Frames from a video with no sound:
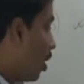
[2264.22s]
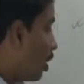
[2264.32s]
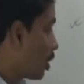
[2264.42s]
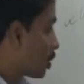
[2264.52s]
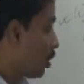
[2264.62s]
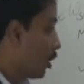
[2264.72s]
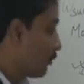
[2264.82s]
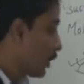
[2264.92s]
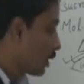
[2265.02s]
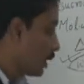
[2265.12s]
On
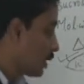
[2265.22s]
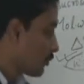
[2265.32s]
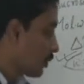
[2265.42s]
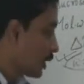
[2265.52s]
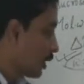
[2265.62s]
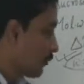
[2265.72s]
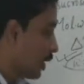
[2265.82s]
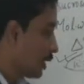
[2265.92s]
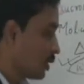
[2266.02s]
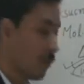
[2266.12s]
solving this, we can
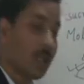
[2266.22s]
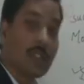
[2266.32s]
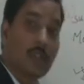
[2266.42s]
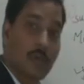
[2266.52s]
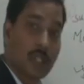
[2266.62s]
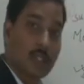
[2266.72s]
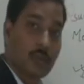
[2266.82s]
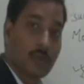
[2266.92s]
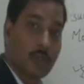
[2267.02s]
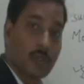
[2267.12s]
find the weight of
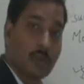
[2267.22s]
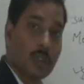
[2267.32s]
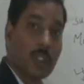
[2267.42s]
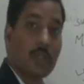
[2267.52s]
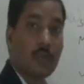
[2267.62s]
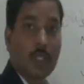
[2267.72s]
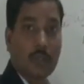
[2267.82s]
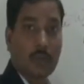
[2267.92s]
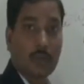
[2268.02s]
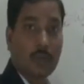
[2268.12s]
H2O, the new
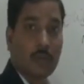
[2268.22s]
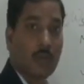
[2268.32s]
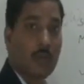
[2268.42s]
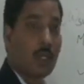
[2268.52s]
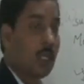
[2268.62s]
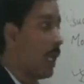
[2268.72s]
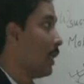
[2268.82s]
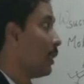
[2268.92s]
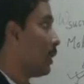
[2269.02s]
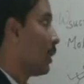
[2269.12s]
H2O,
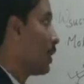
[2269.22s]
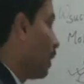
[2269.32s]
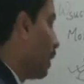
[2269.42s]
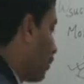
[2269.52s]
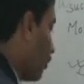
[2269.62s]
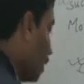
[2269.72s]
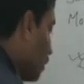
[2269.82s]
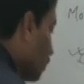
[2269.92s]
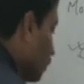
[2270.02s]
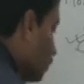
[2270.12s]
and that is
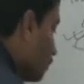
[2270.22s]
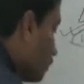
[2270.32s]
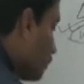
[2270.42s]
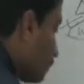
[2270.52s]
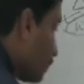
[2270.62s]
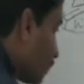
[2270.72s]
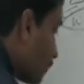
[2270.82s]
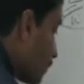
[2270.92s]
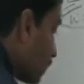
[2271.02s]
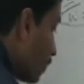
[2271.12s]
equal to
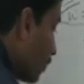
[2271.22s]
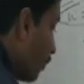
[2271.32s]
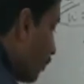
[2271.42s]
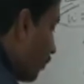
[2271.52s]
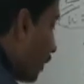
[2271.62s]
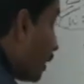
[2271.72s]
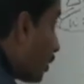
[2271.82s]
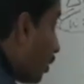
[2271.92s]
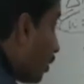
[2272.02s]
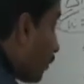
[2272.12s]

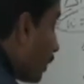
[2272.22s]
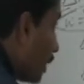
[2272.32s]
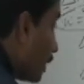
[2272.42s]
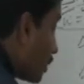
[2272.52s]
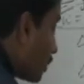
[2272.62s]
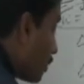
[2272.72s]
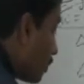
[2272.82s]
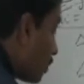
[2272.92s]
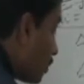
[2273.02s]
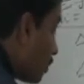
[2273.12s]
weight of
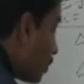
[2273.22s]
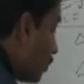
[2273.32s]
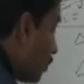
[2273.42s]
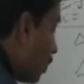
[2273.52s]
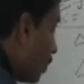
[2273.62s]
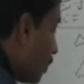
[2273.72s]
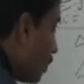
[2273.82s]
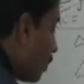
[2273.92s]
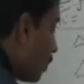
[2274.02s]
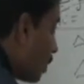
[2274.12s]
H2O
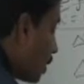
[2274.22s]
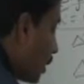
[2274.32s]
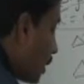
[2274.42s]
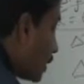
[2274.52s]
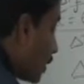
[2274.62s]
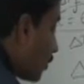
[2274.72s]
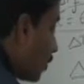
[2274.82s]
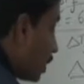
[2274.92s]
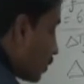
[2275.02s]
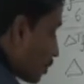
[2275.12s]
is
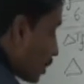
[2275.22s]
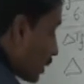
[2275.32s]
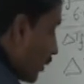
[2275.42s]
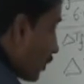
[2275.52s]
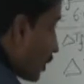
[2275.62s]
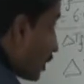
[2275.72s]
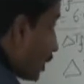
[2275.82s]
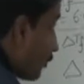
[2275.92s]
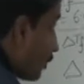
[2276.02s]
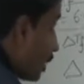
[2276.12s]
equal to
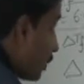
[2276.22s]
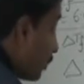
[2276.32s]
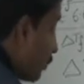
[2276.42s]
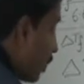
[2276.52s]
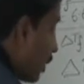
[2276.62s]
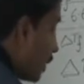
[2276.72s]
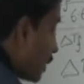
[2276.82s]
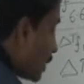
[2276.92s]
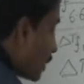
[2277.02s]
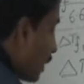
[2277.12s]

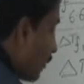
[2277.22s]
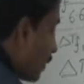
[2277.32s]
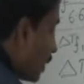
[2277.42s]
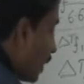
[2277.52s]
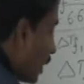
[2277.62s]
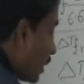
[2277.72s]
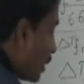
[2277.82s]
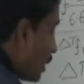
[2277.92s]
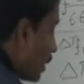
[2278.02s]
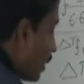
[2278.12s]

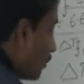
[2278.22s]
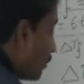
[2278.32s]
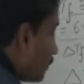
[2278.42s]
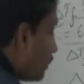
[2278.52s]
71.78 gram.